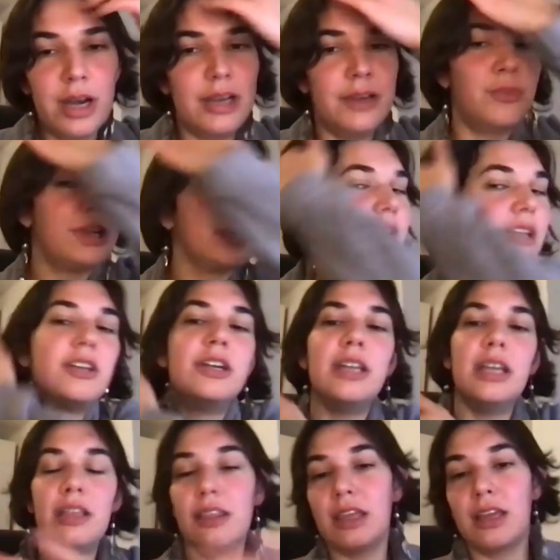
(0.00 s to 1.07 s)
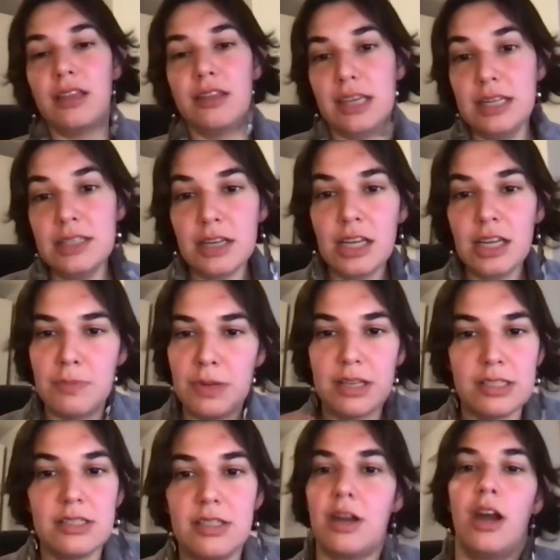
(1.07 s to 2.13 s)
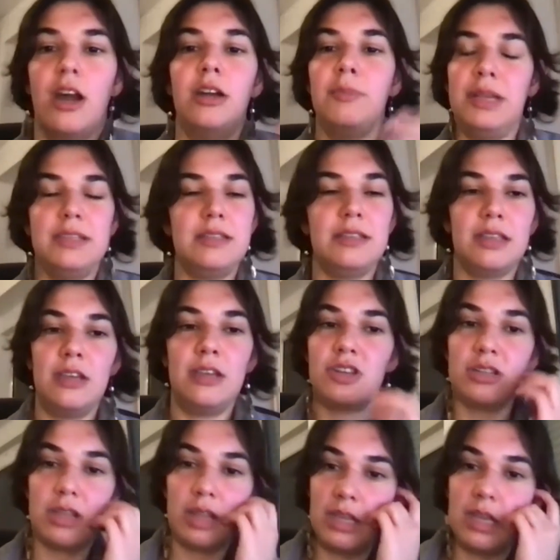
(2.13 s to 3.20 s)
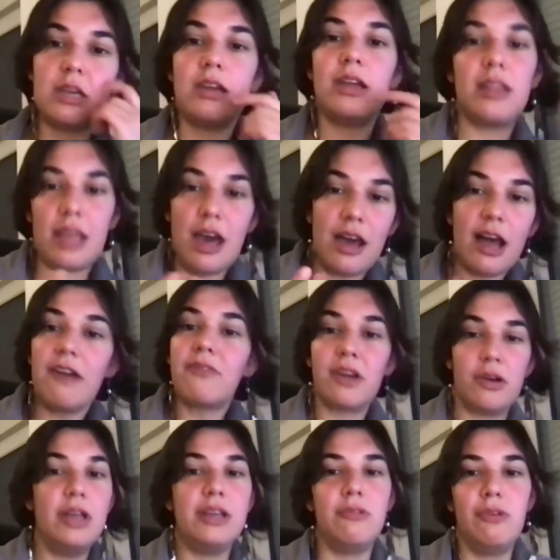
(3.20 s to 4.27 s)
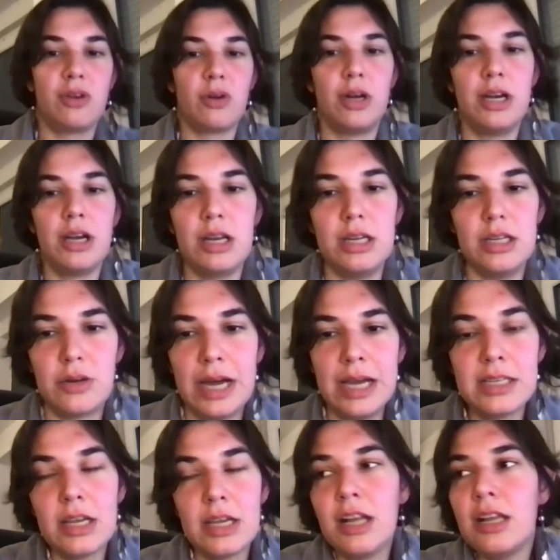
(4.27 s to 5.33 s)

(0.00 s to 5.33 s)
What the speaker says: Anyone can learn anything on the internet because there are amazing teachers on the internet that have already recorded it, right?